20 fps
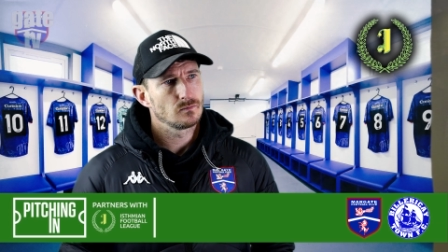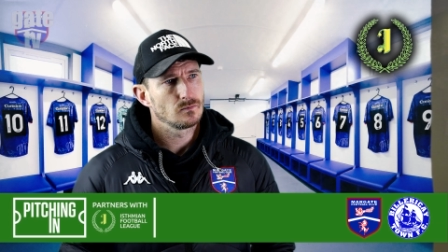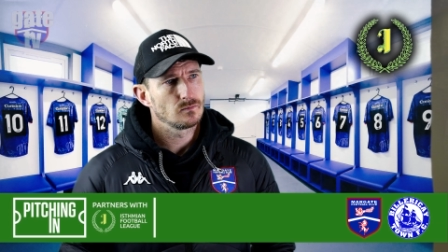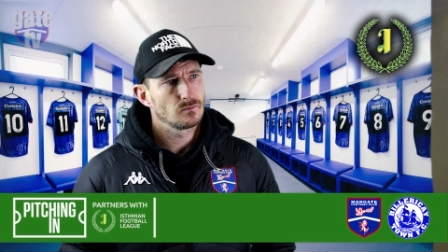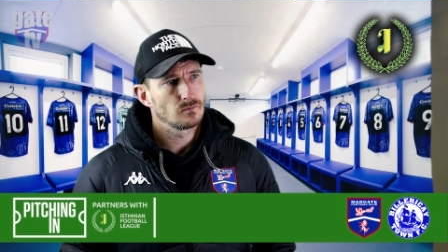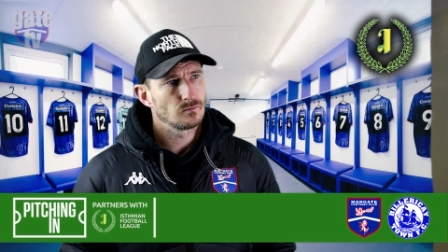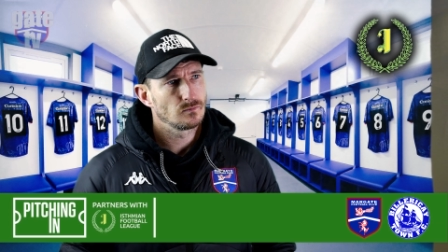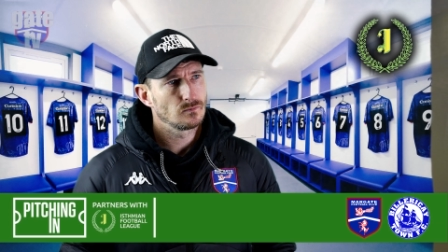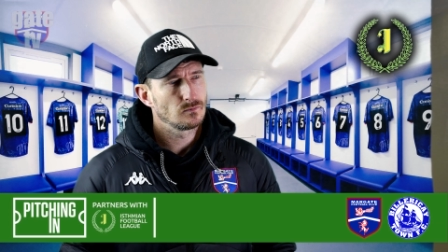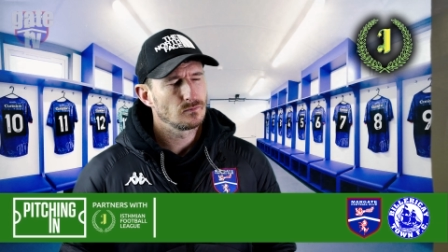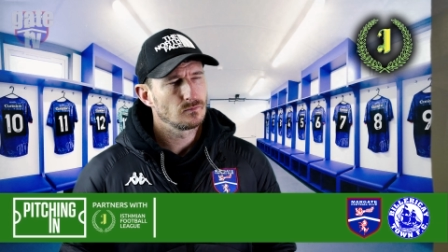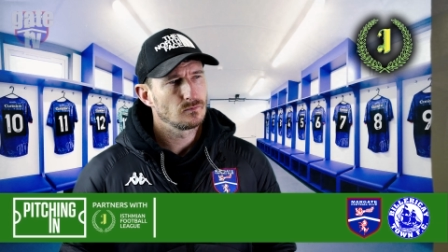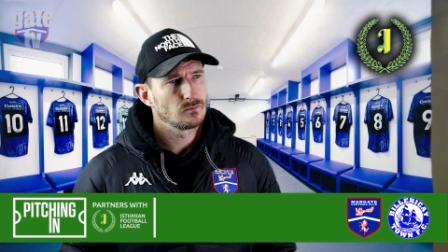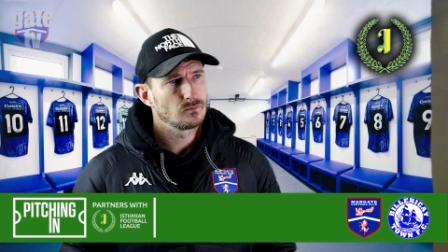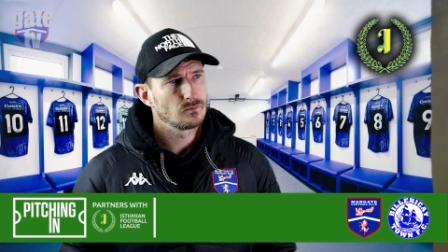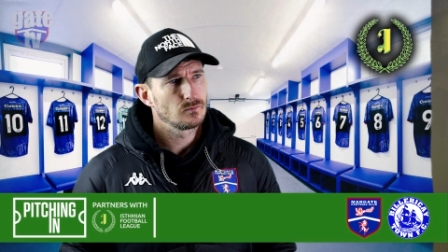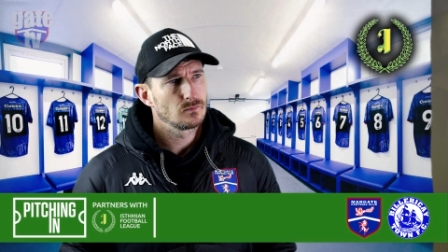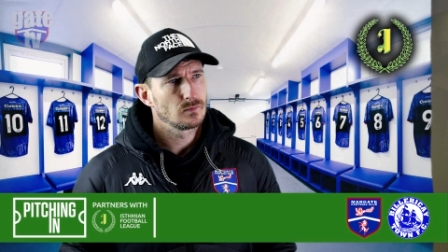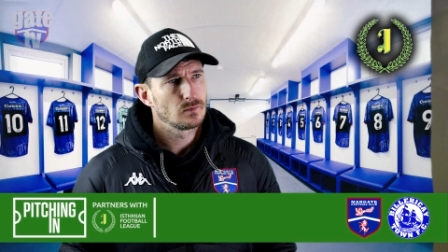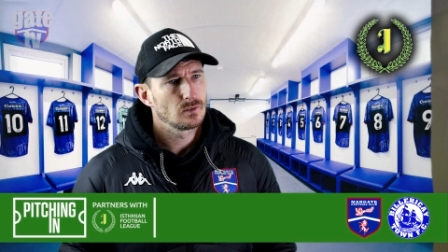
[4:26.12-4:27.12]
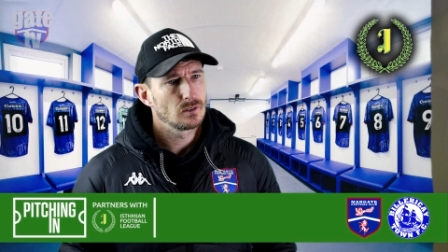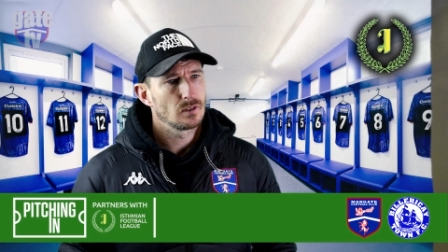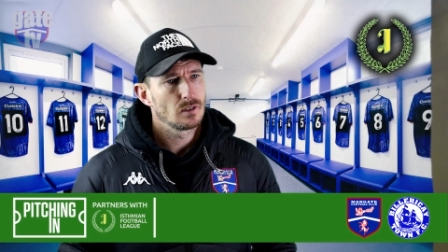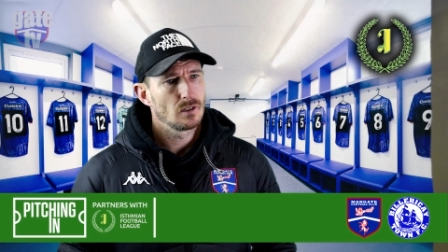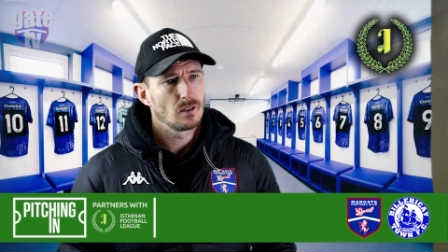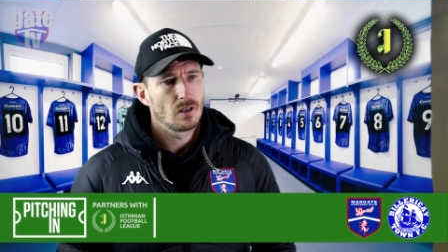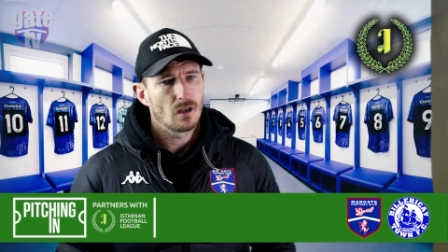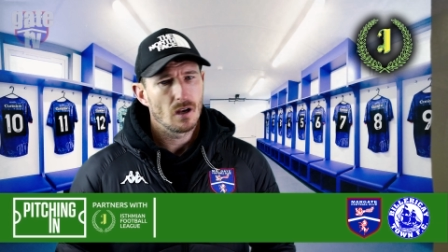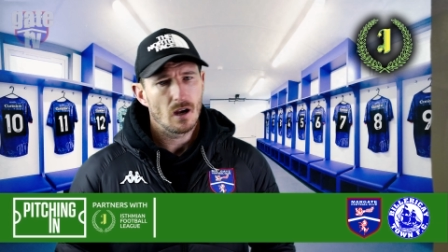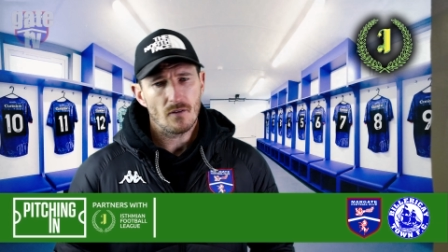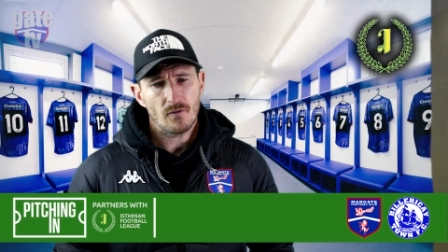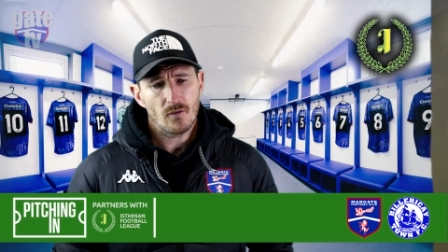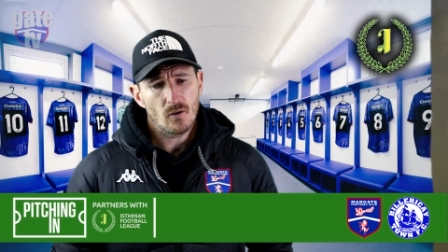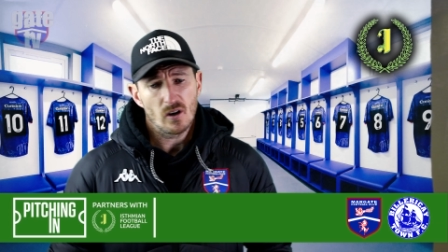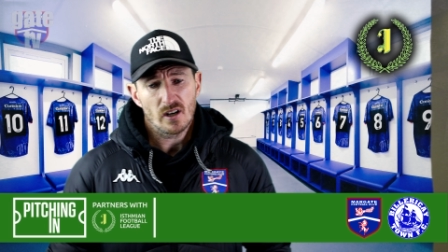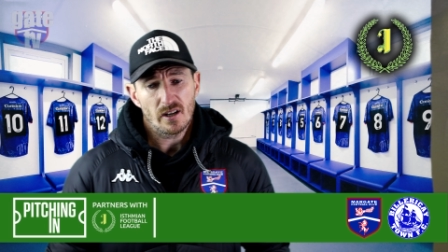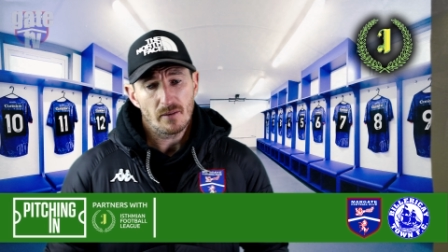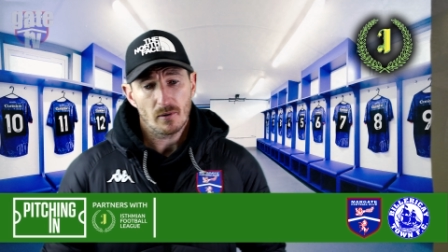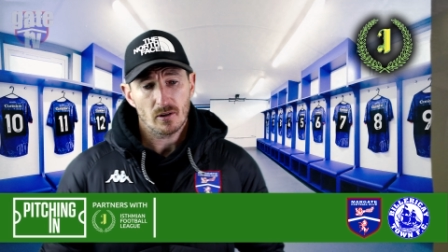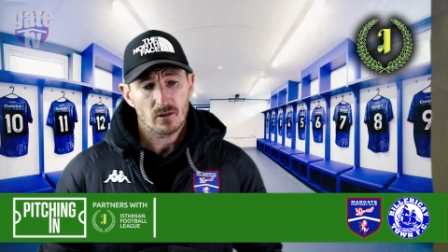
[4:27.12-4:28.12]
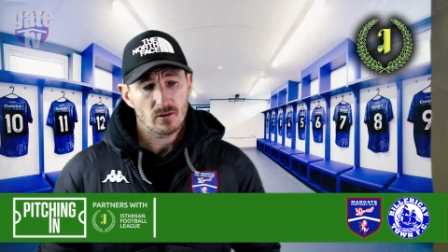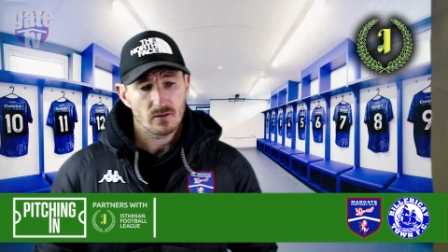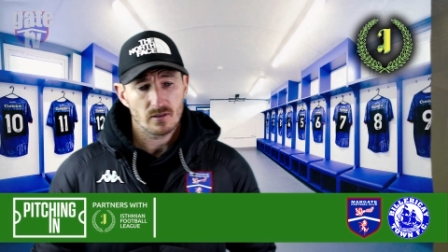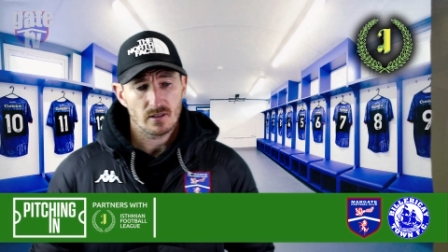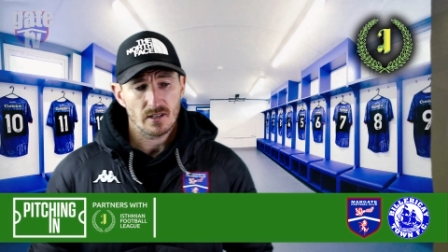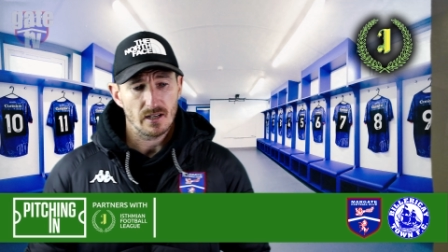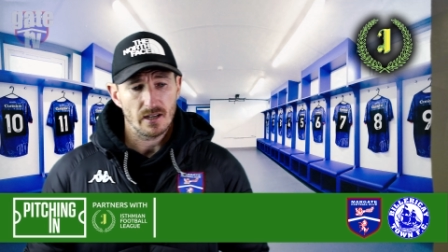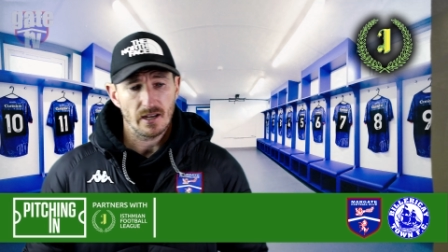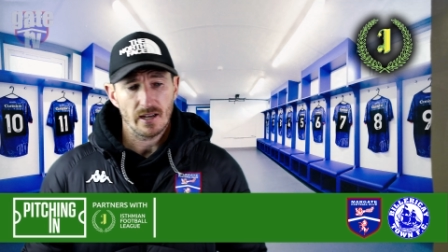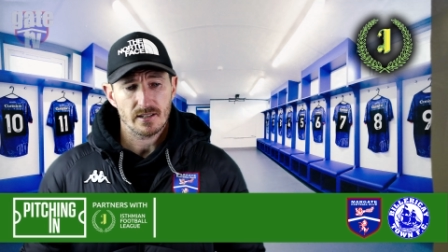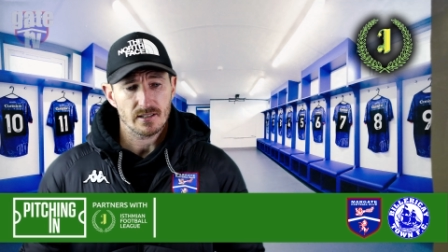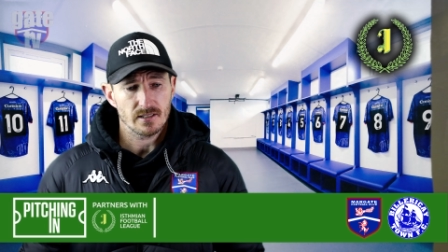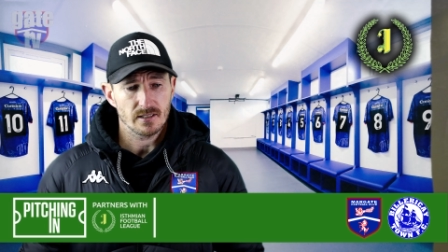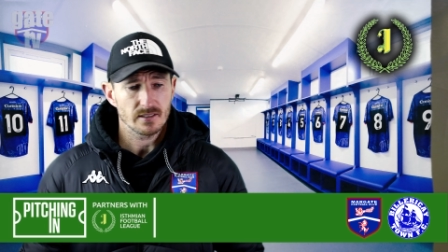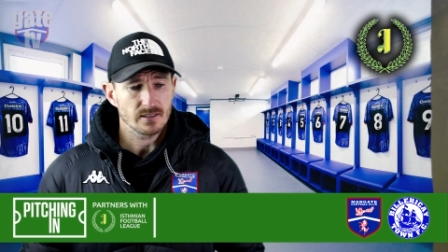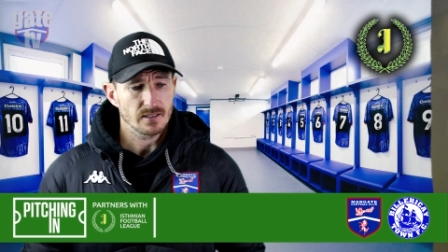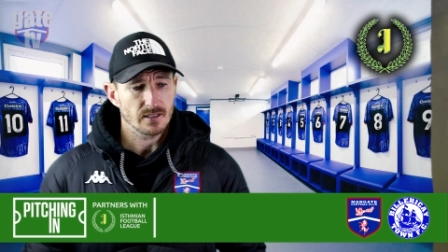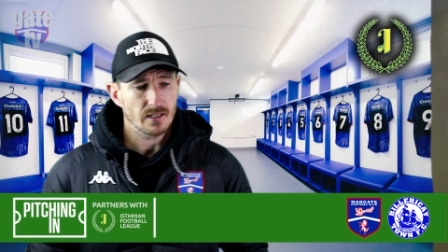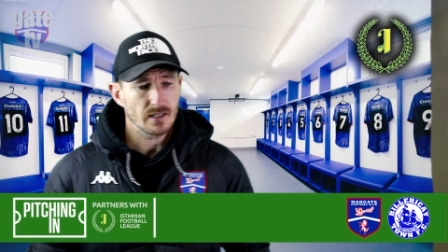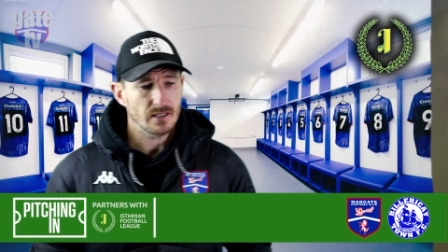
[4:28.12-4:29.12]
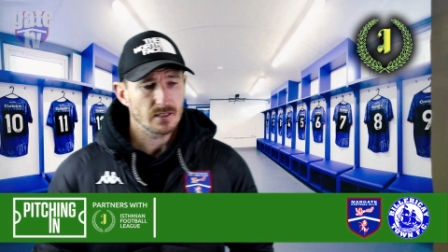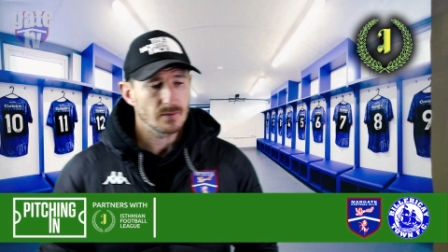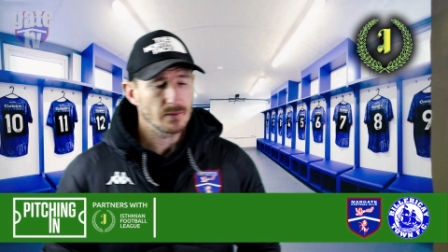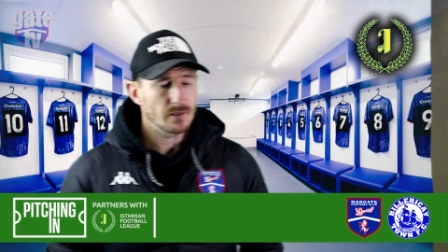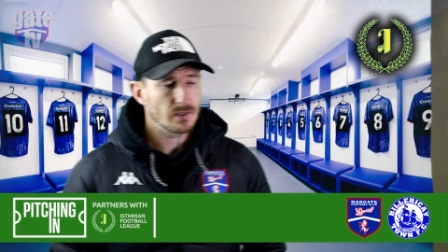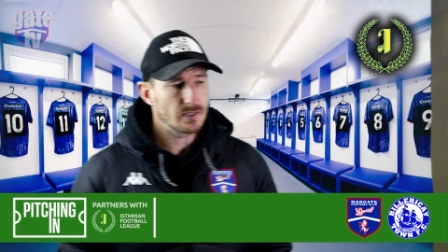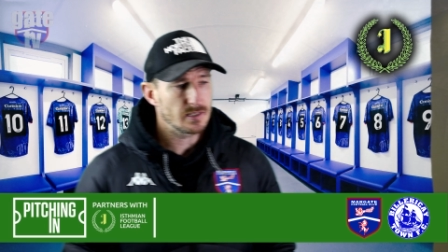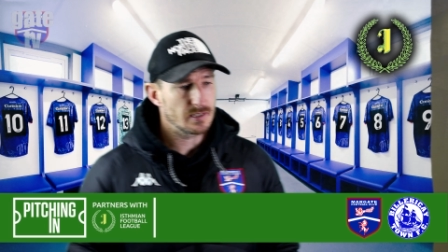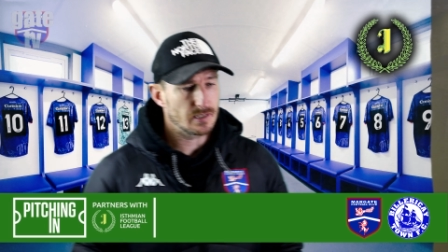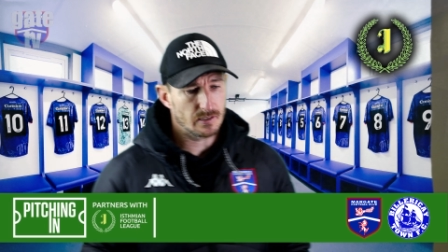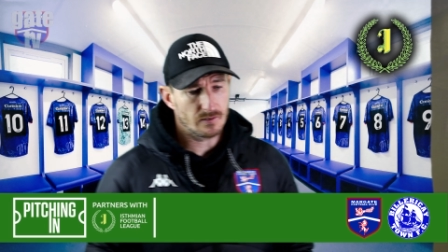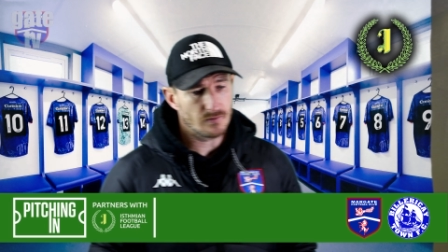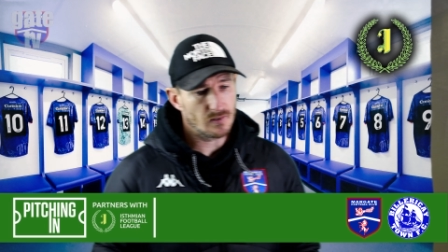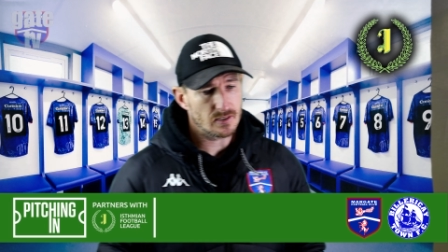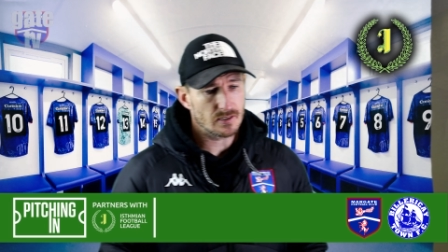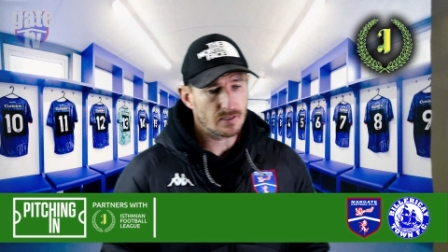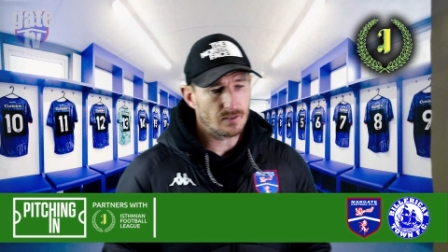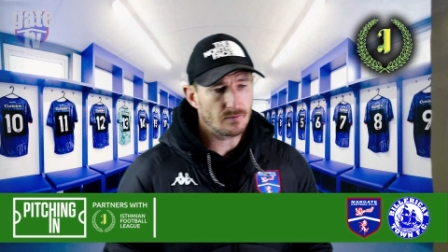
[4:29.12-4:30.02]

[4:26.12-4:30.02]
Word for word: he didn't stop running, did he? I thought Ollie Box was excellent today, to be honest. He gave us